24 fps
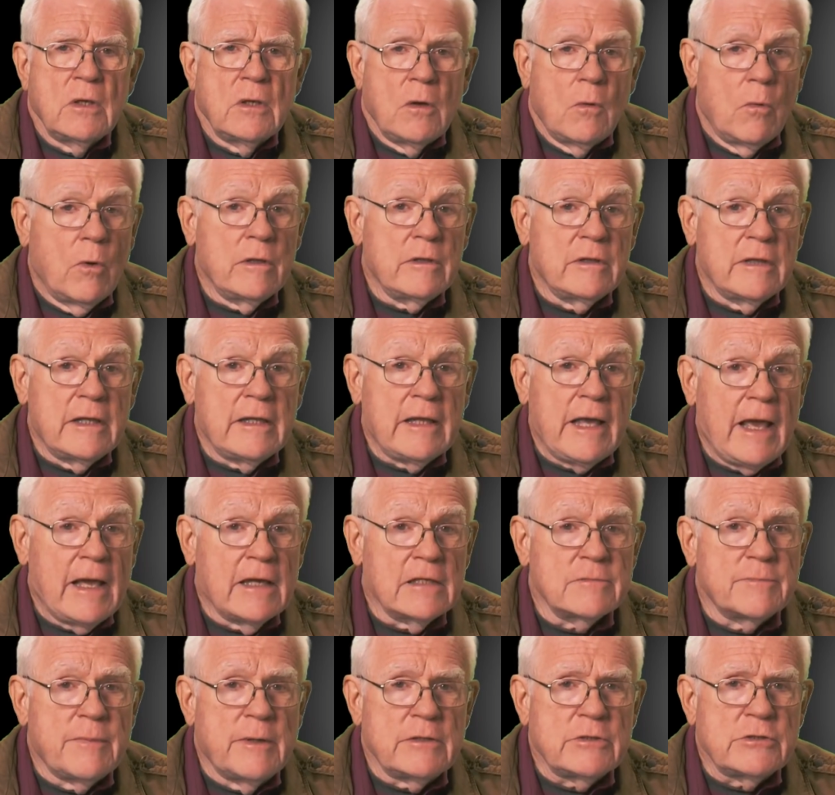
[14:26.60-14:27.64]
One thing
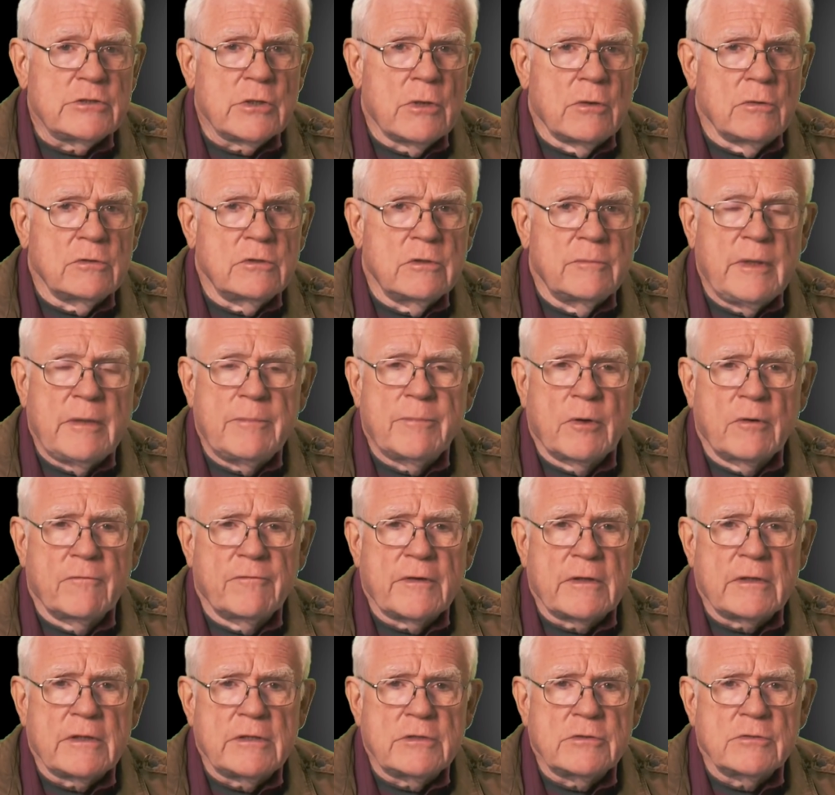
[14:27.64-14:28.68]
has been shown to be
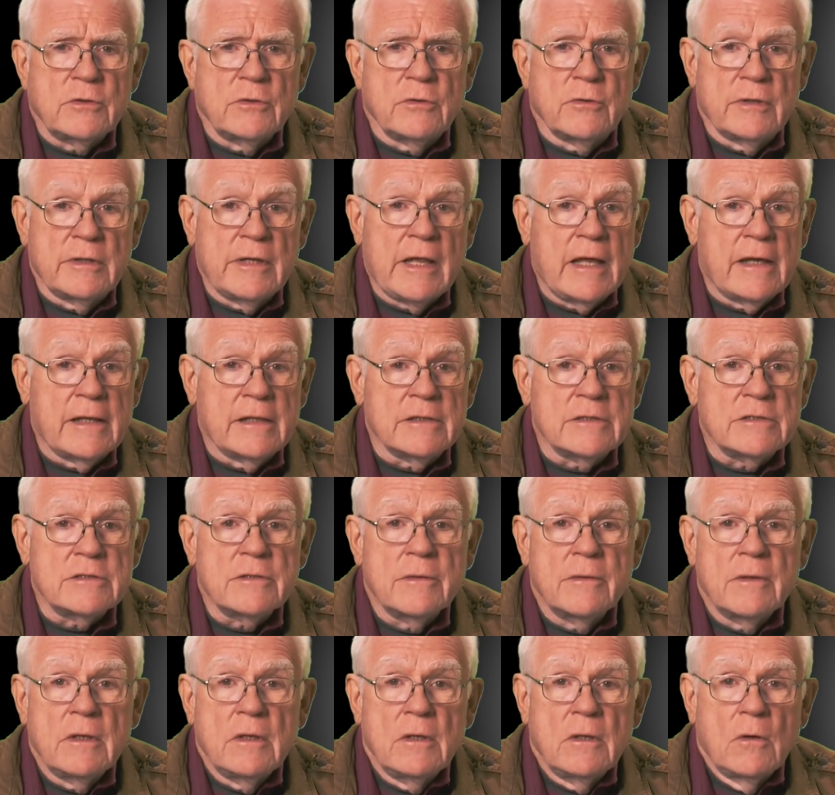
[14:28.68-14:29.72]
perfectly true, and that is,
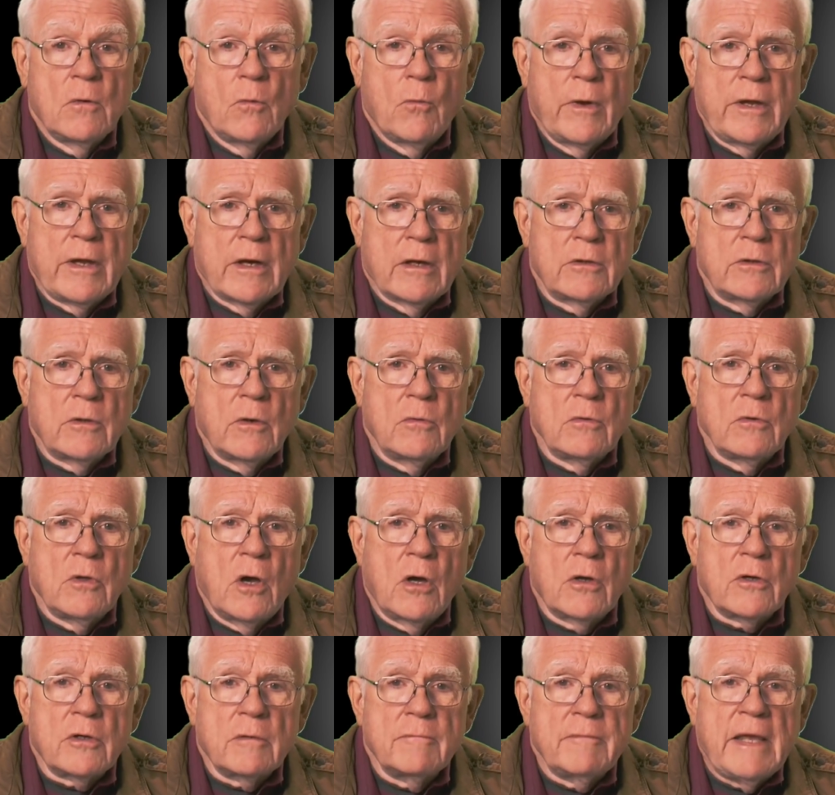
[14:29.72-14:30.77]
we are no
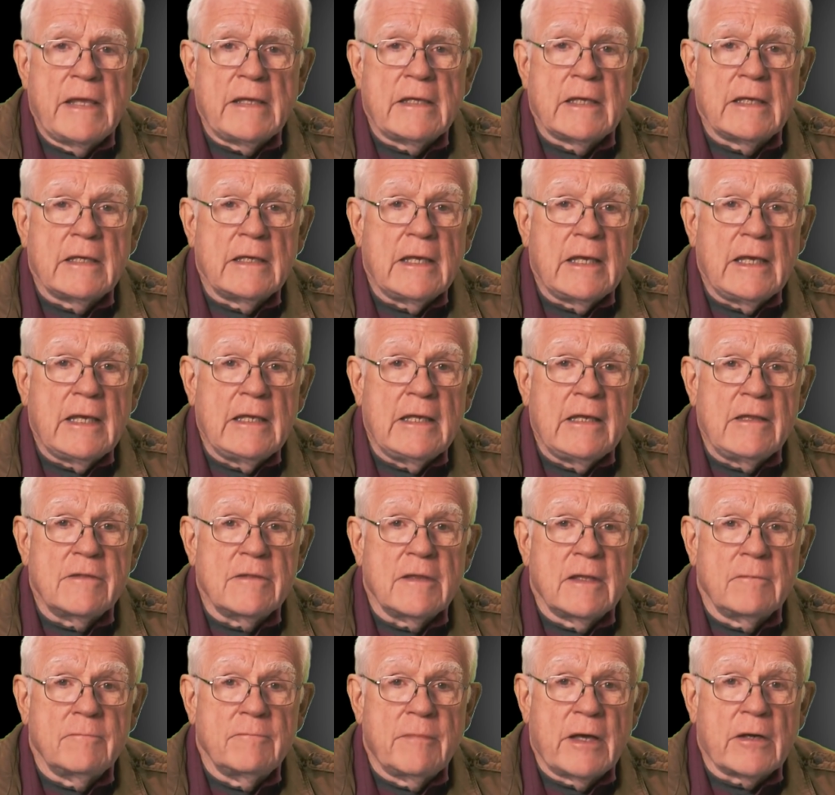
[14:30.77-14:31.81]
longer making
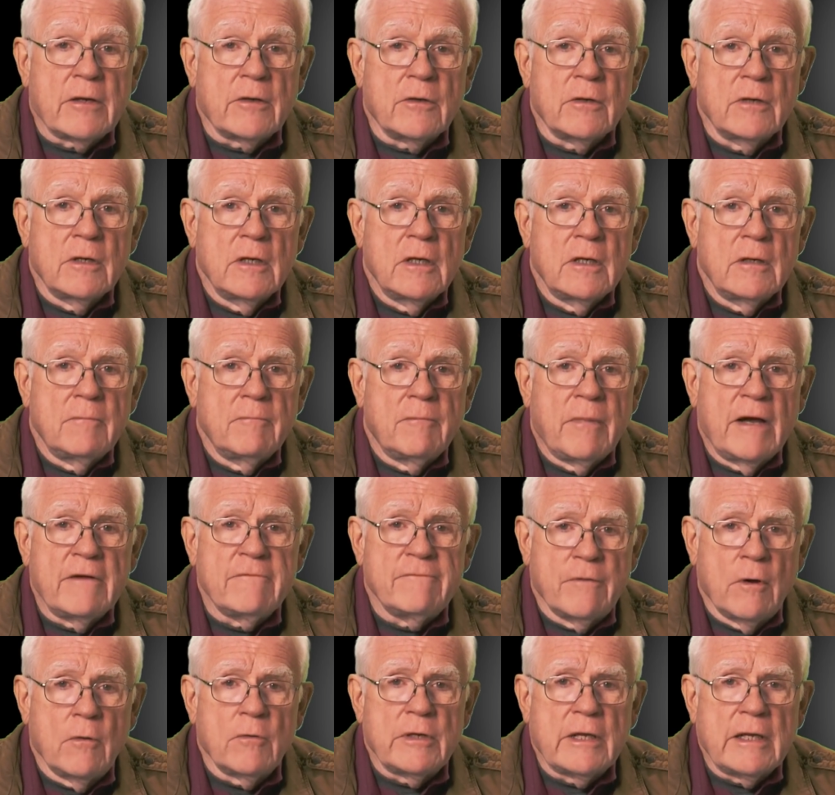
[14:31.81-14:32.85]
anything better by
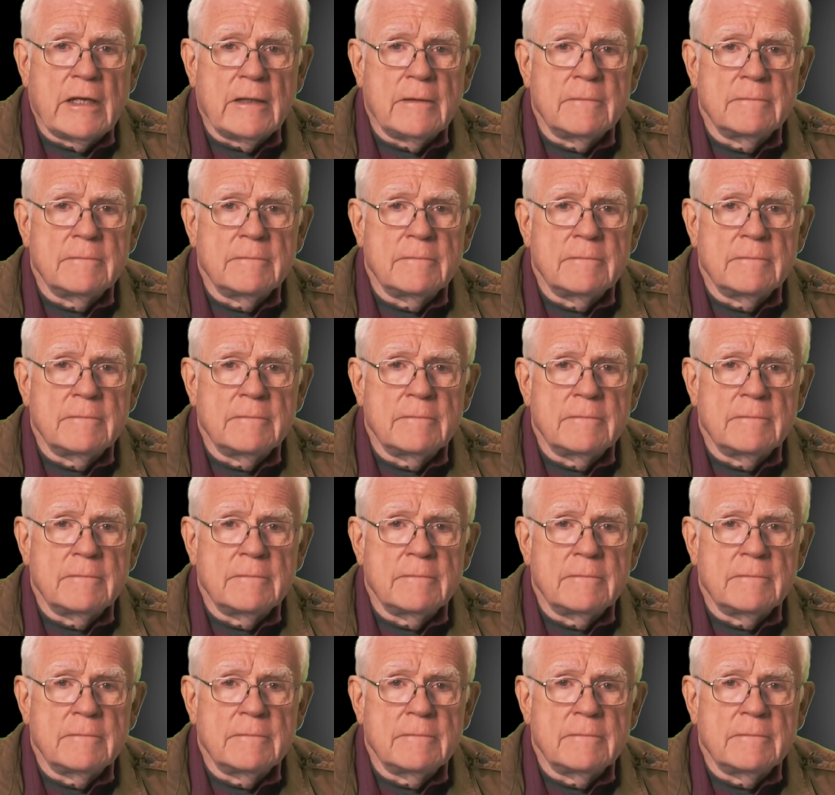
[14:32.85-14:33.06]
voting.